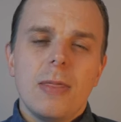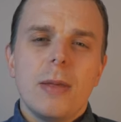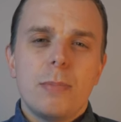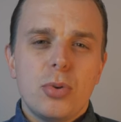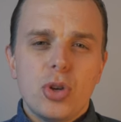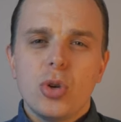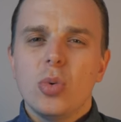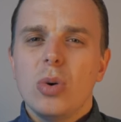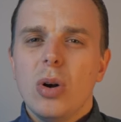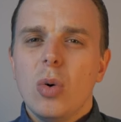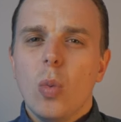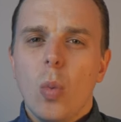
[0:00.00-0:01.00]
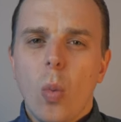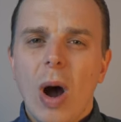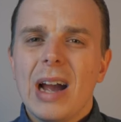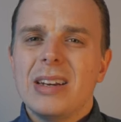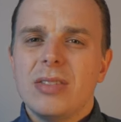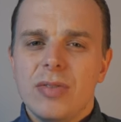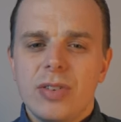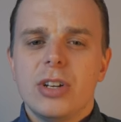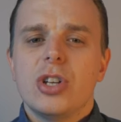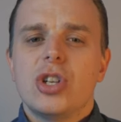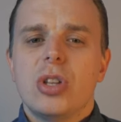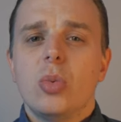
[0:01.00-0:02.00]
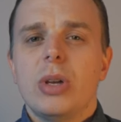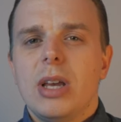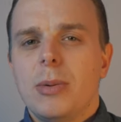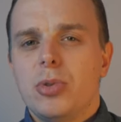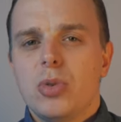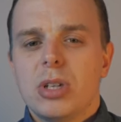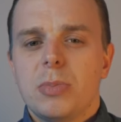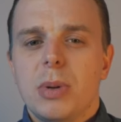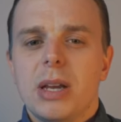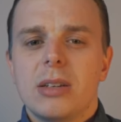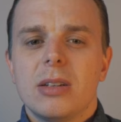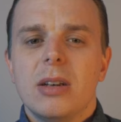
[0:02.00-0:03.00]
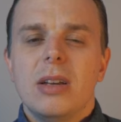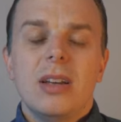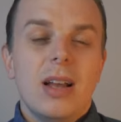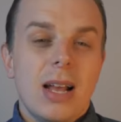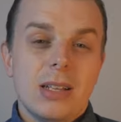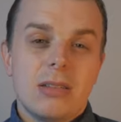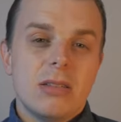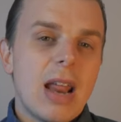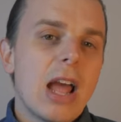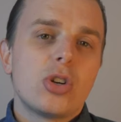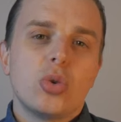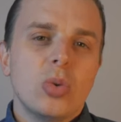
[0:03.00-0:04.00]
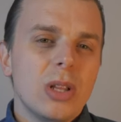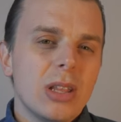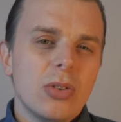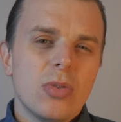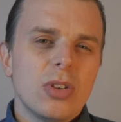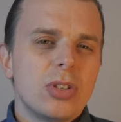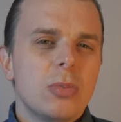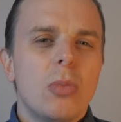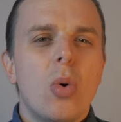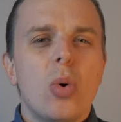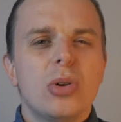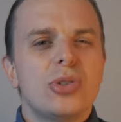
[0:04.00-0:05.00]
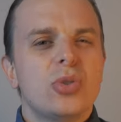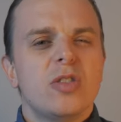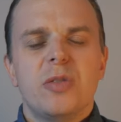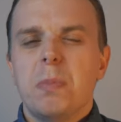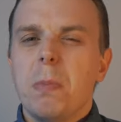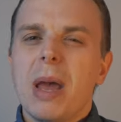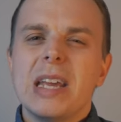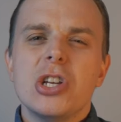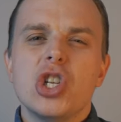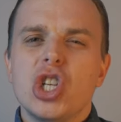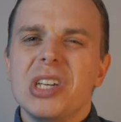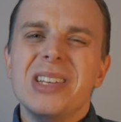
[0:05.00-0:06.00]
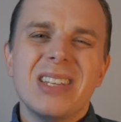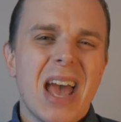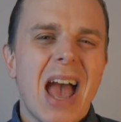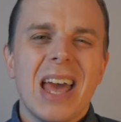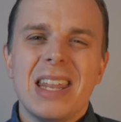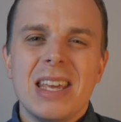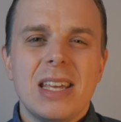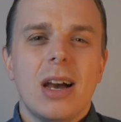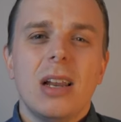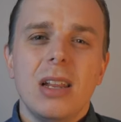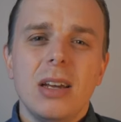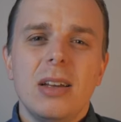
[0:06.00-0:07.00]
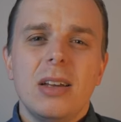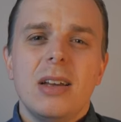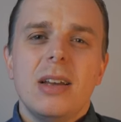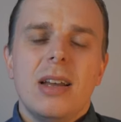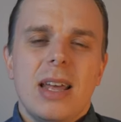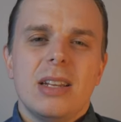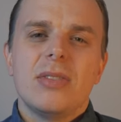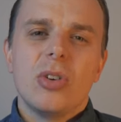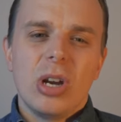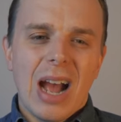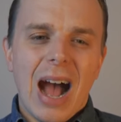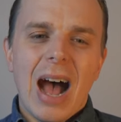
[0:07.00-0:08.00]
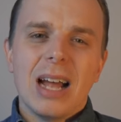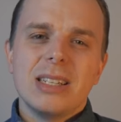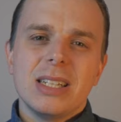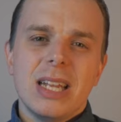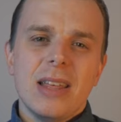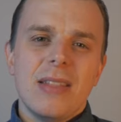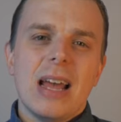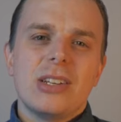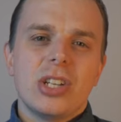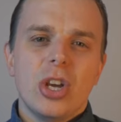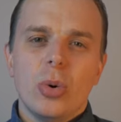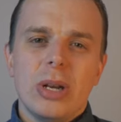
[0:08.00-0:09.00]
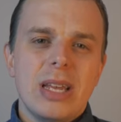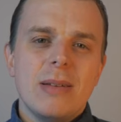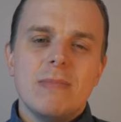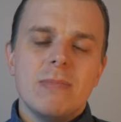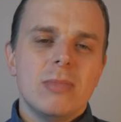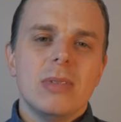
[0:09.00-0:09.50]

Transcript: the pure white finish that we come to expect, as natural leather is a more sort of beigey, tanny color, and it's very hard to get that to go any